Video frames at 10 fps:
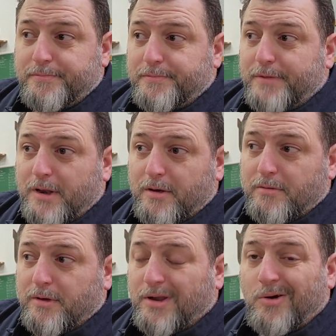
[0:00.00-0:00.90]
you know,
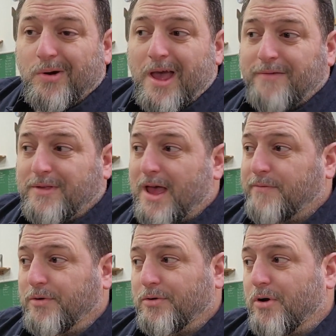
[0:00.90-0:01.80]
you don't have to
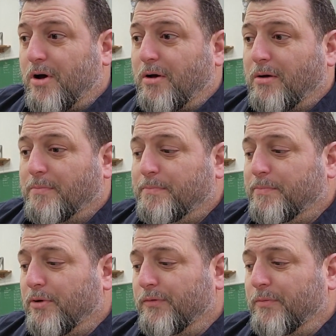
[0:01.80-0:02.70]
have your car in
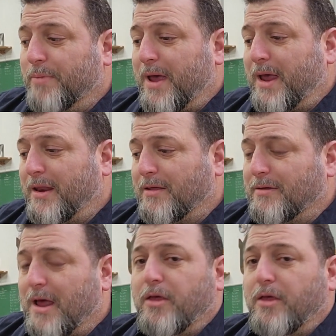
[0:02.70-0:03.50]
beautiful paint and this and that.